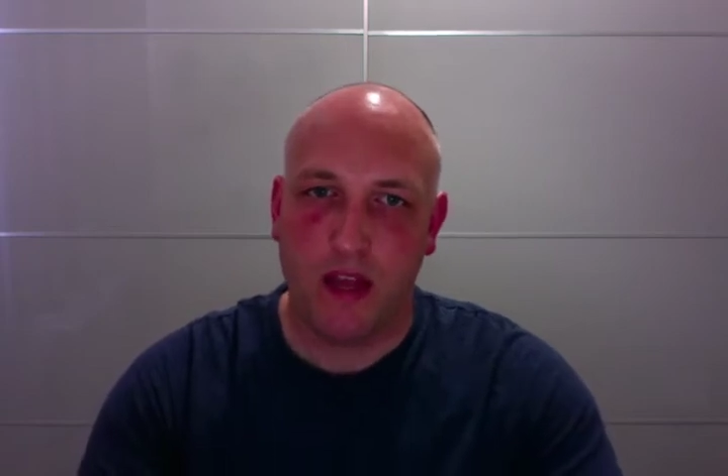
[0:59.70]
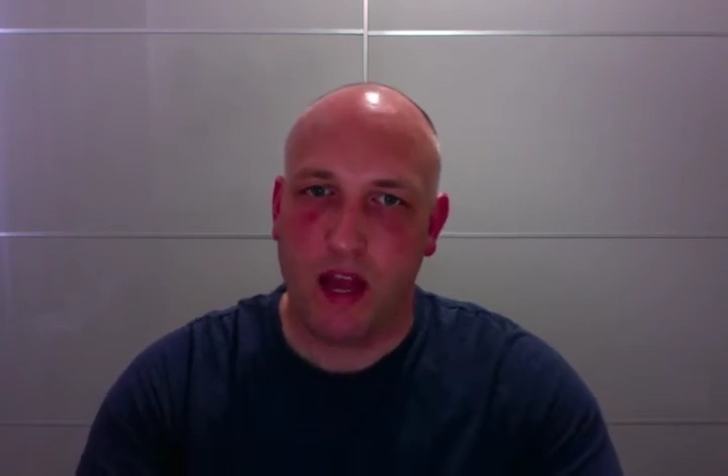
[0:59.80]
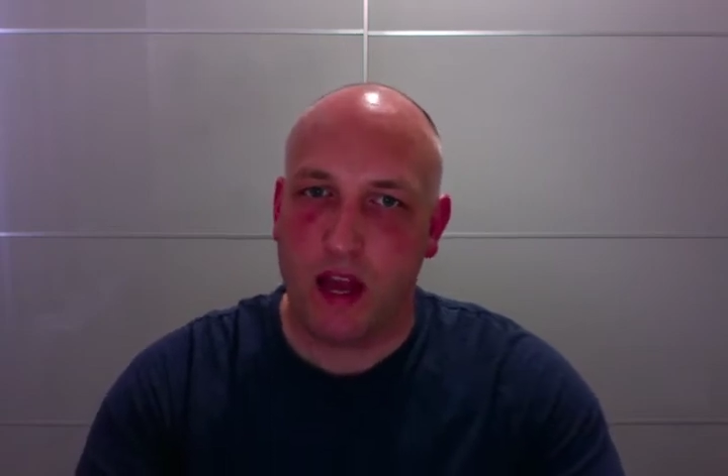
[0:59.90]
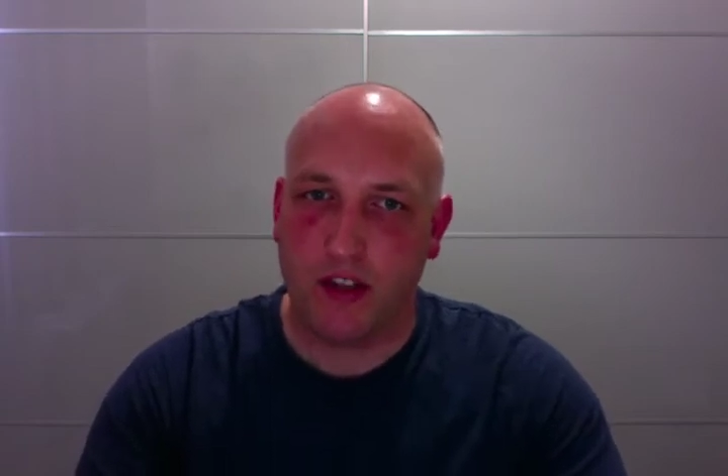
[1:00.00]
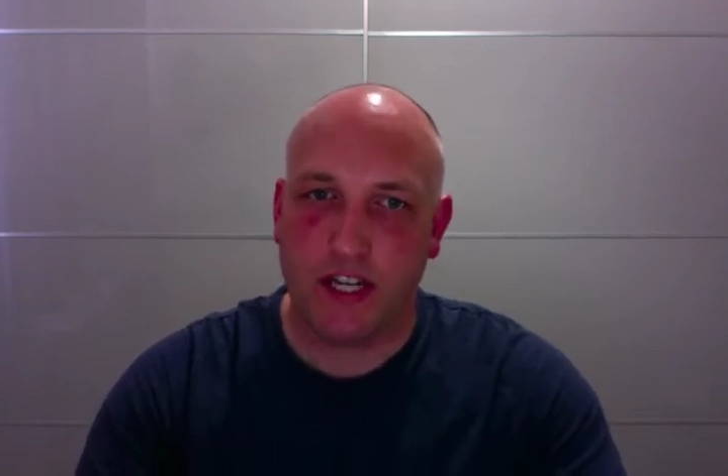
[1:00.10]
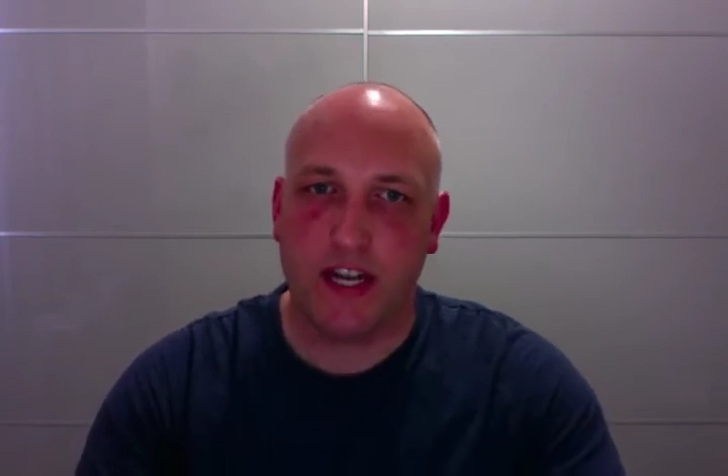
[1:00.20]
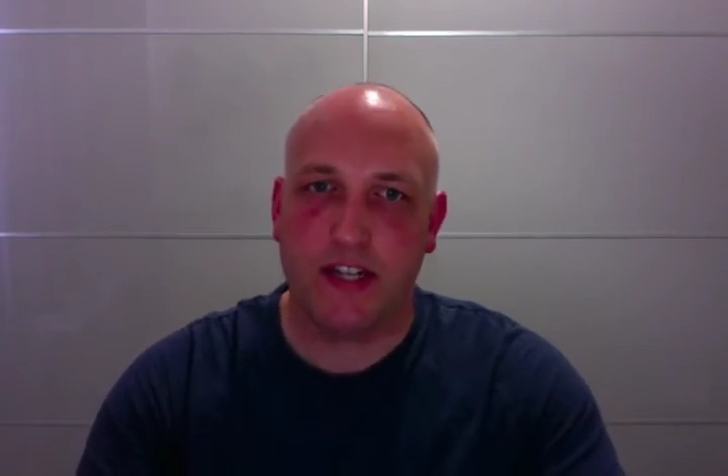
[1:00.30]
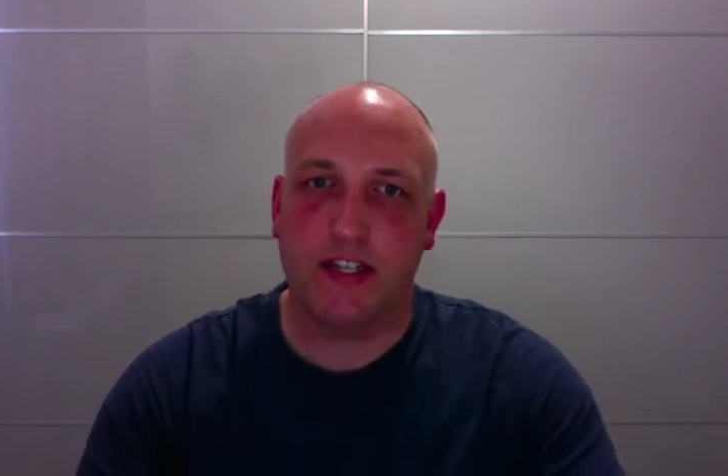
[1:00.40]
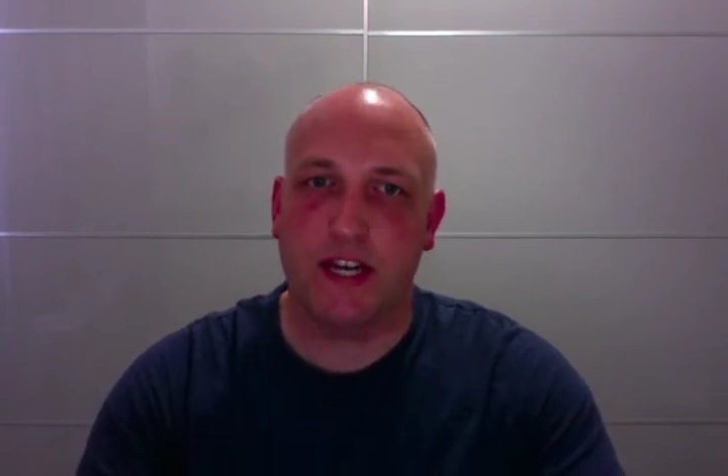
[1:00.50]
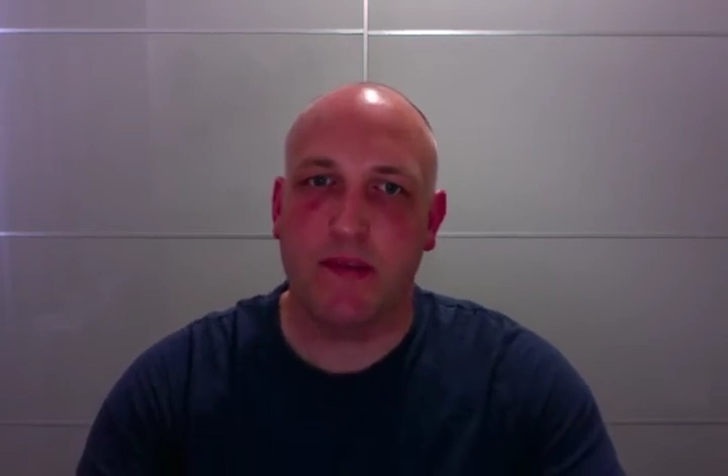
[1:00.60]
Our
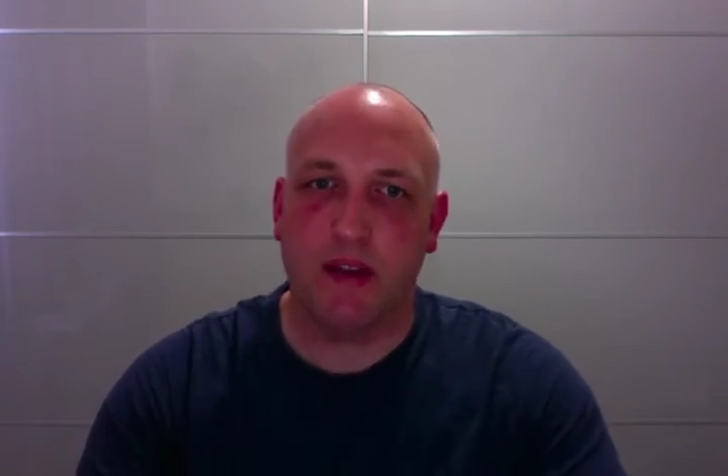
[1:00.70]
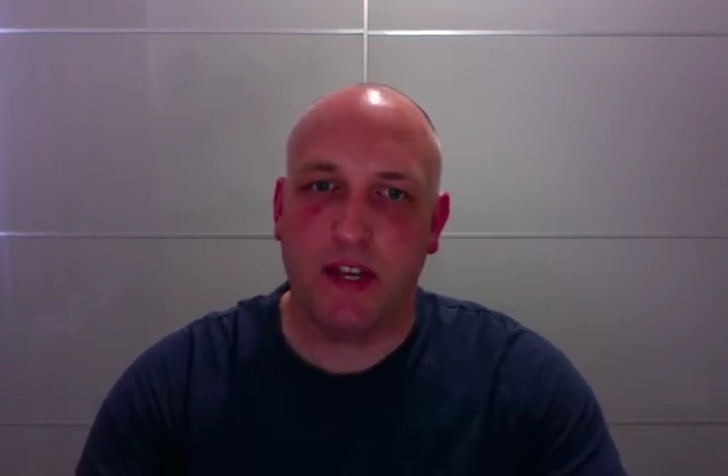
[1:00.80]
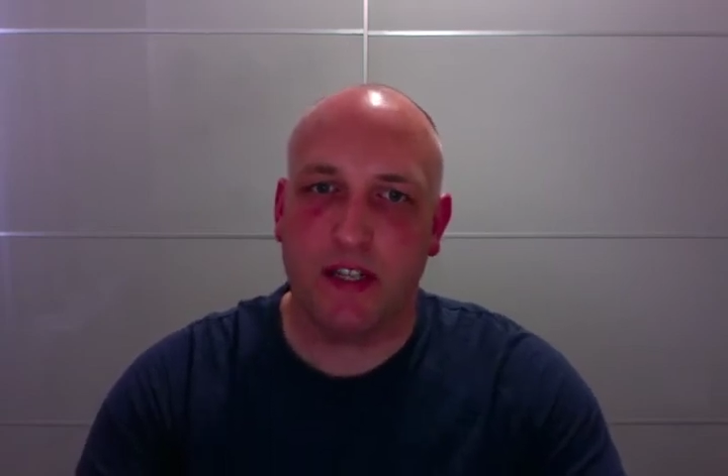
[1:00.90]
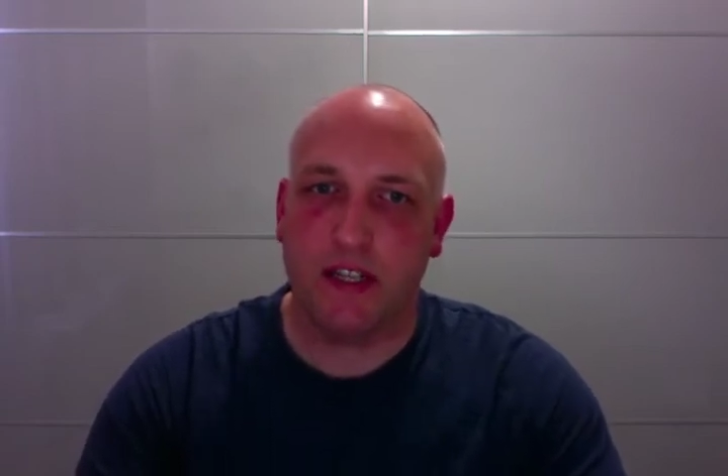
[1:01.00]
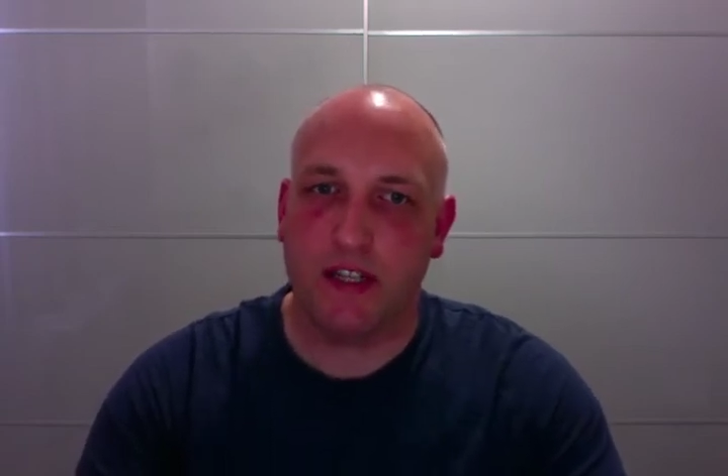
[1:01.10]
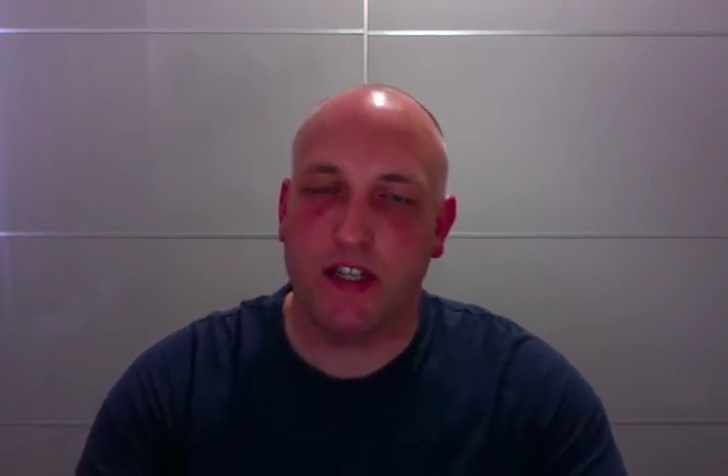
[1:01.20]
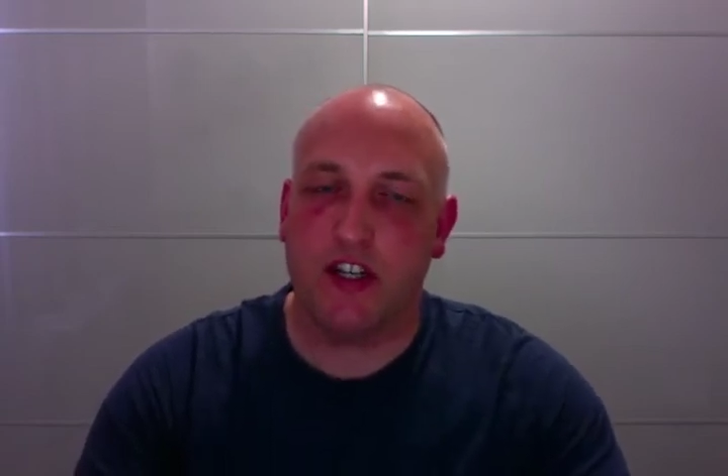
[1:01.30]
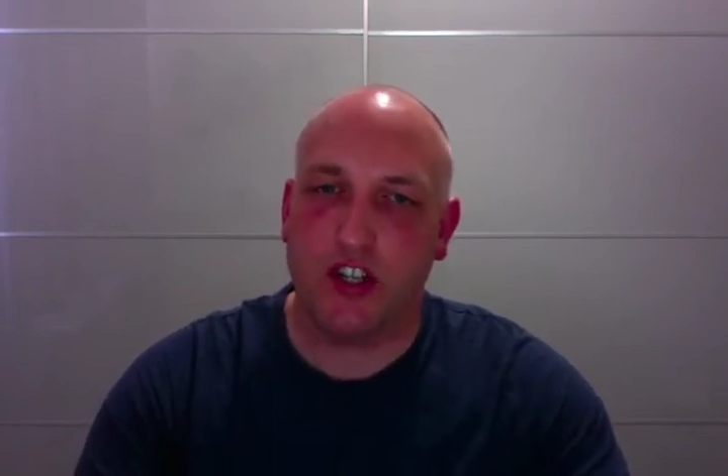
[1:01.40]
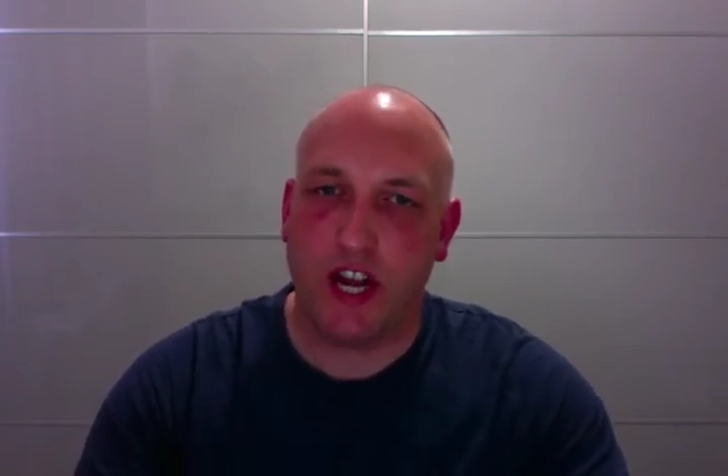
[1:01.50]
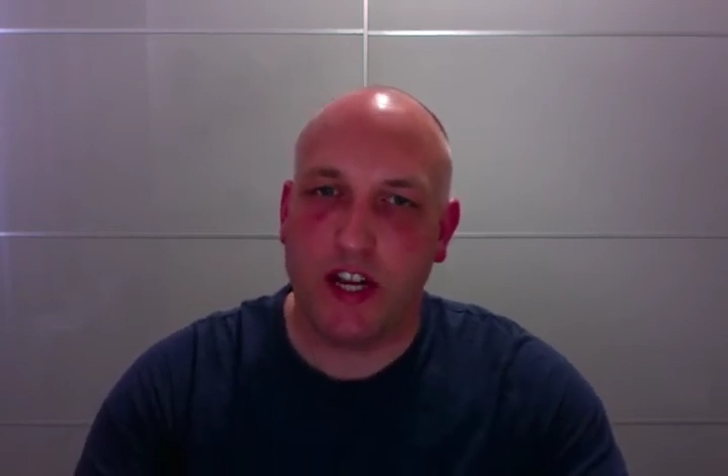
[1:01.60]
second tip is to consider
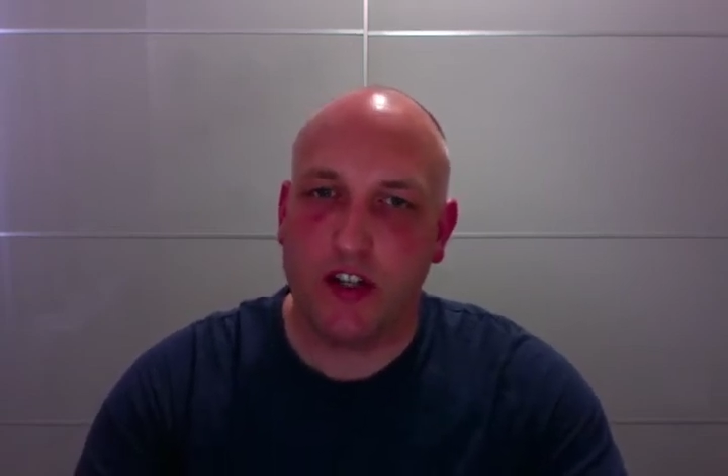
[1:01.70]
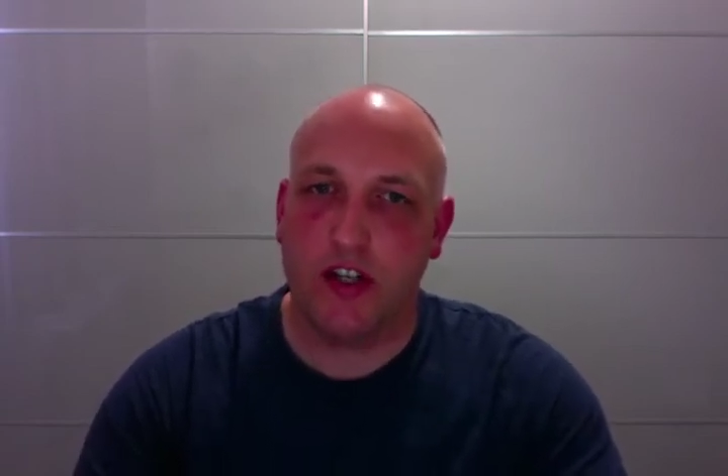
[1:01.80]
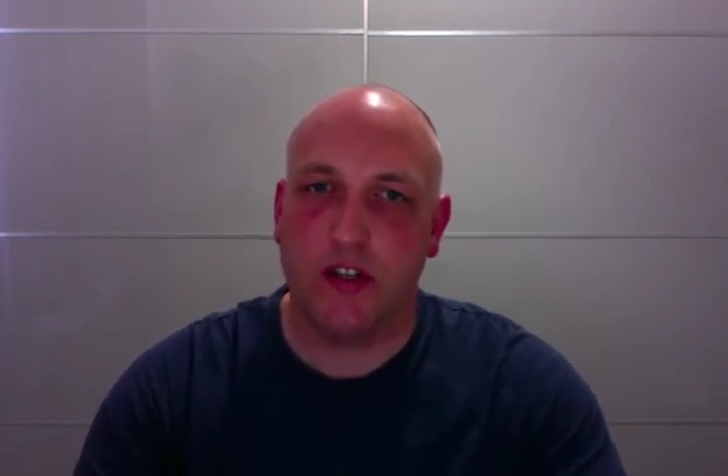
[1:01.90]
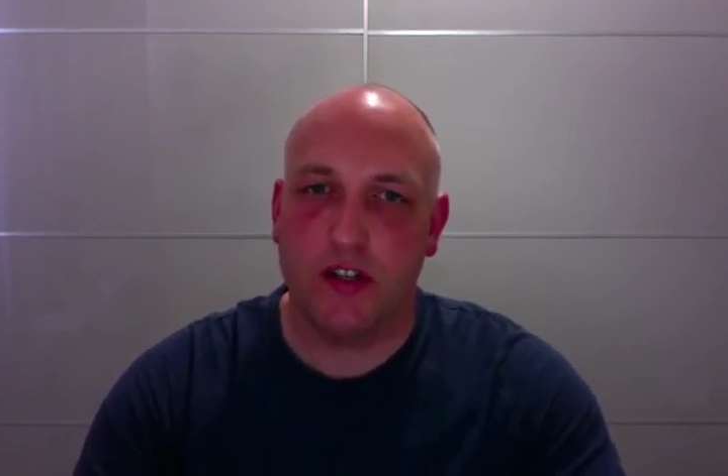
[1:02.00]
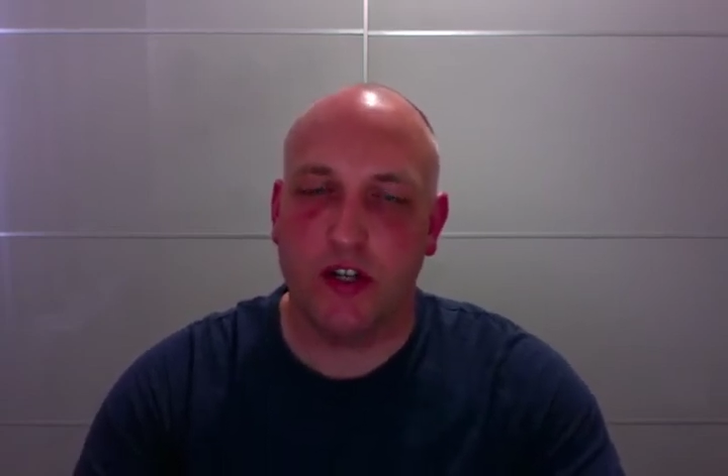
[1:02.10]
changing